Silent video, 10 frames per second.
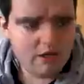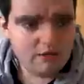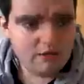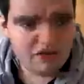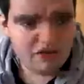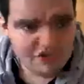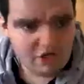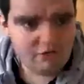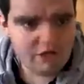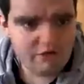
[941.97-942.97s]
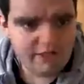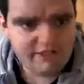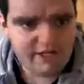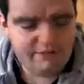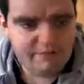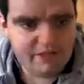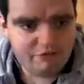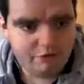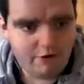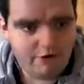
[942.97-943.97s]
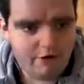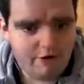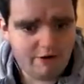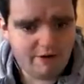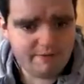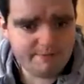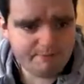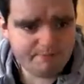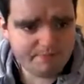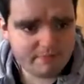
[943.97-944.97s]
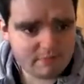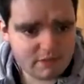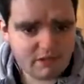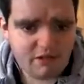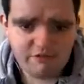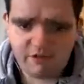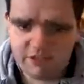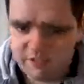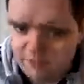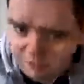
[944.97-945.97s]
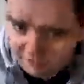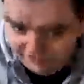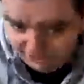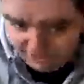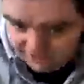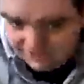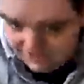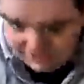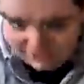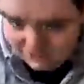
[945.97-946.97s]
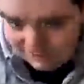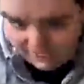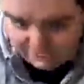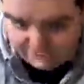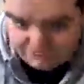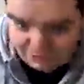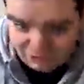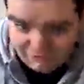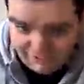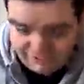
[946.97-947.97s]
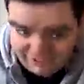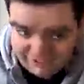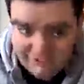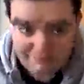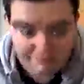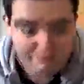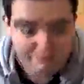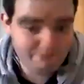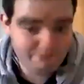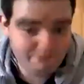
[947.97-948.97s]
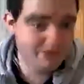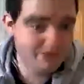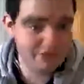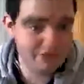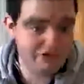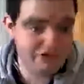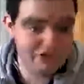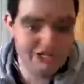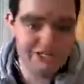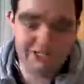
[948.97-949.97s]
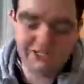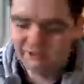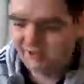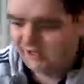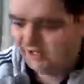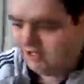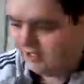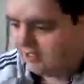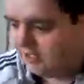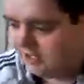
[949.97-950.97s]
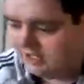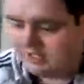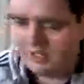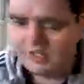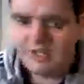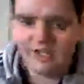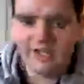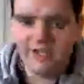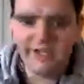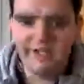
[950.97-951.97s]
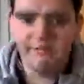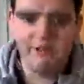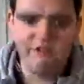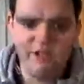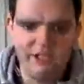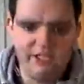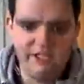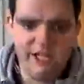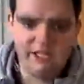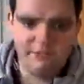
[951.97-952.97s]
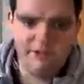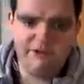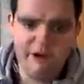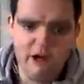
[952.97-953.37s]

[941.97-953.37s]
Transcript: just tone down excitement for the amount of viewers. That seems a good way to keep to grow the channel anyway. Might as well eat the last bit of